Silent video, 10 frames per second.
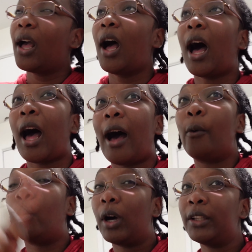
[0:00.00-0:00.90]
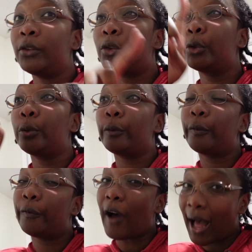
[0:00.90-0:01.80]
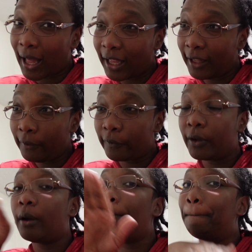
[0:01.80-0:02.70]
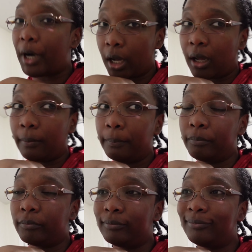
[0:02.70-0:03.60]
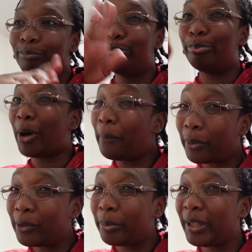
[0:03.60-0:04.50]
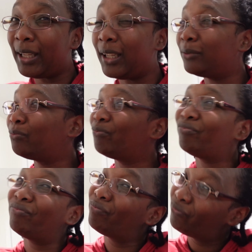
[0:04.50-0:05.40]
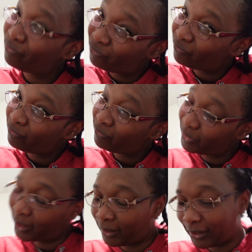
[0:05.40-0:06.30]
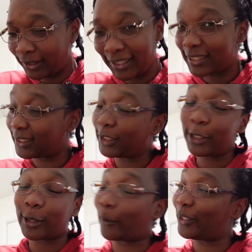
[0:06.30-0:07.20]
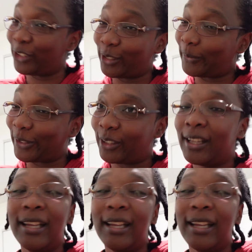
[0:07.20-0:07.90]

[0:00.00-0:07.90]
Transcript: uh, one to five, bomb. Bumblebee, it's a little questionable.